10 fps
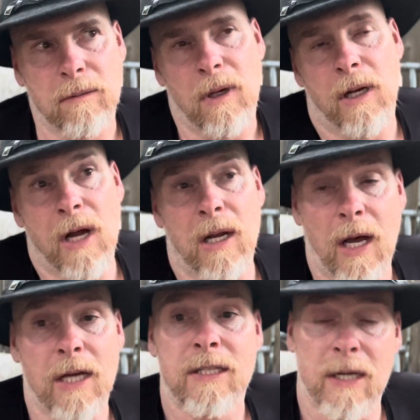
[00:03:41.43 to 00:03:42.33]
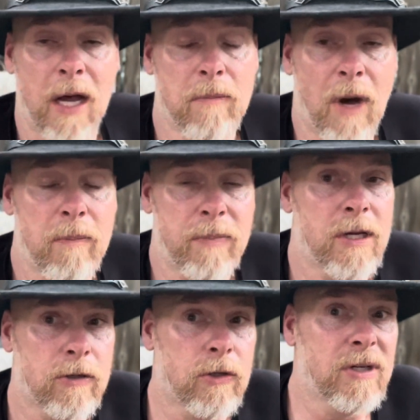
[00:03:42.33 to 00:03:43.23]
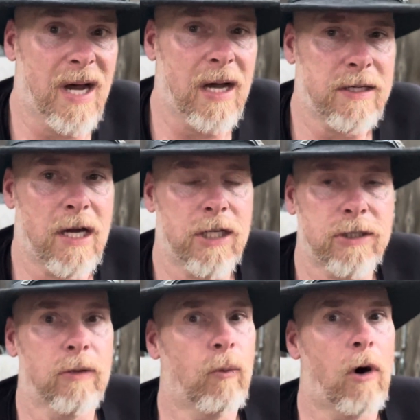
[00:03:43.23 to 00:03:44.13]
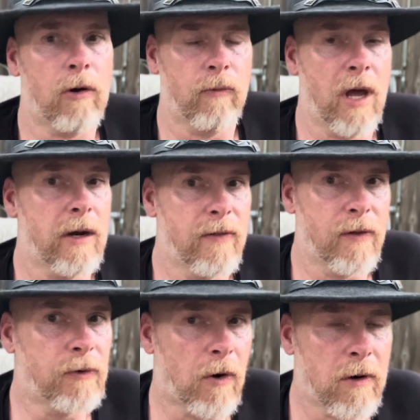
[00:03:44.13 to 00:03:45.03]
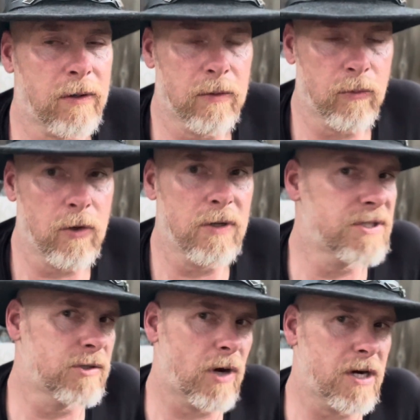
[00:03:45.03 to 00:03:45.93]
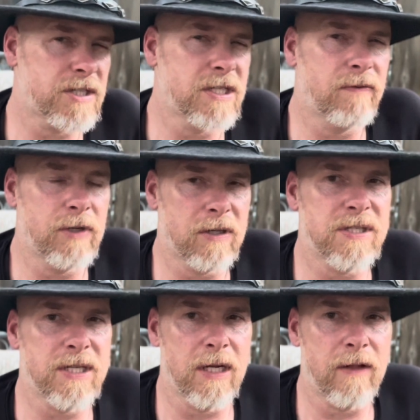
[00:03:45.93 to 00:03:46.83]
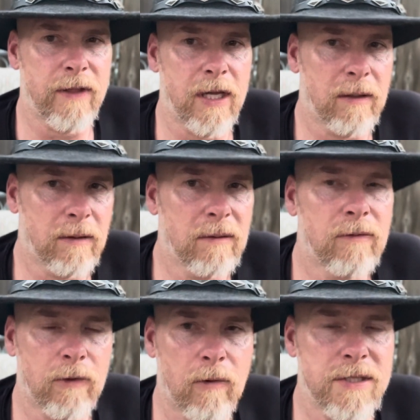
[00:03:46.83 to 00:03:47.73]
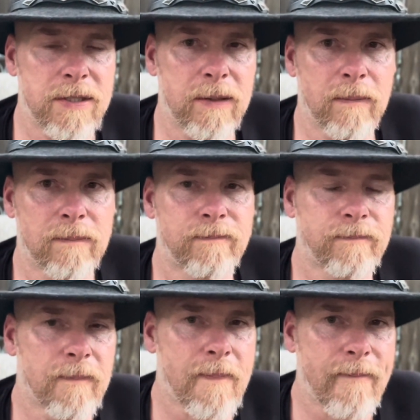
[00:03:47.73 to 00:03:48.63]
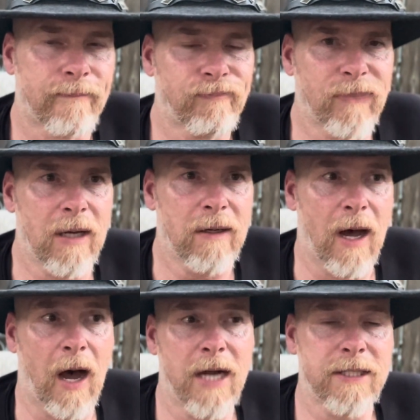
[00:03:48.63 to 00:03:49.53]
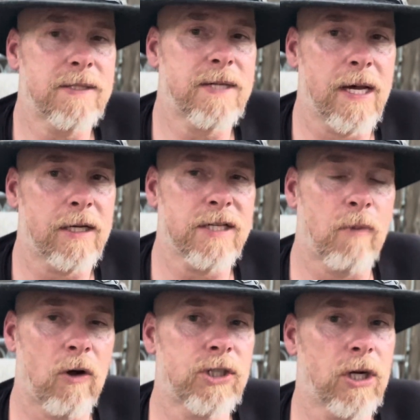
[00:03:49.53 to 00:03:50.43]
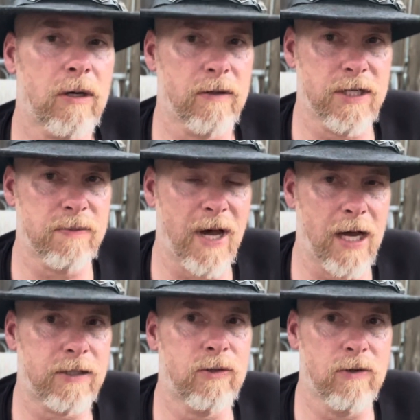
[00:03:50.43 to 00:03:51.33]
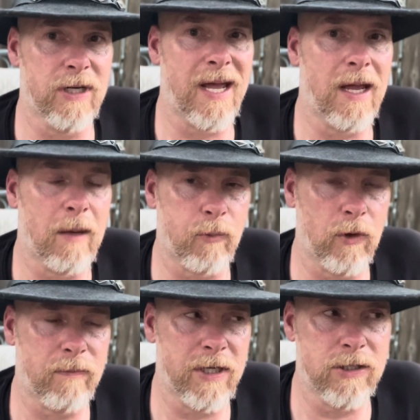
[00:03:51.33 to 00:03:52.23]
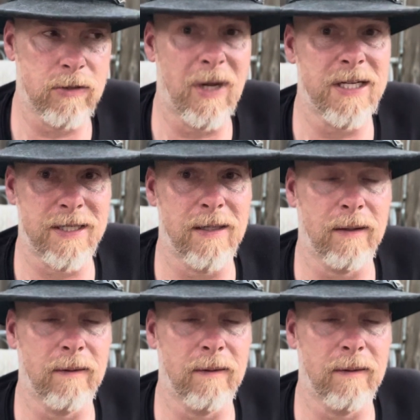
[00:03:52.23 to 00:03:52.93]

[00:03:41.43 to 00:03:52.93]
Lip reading: A night like tonight might be a good night to actually walk around in the dark in the woods and try to see if you can see anything fluorescing. Now, I did take a small chunk of this back to the camp with me, to my tent.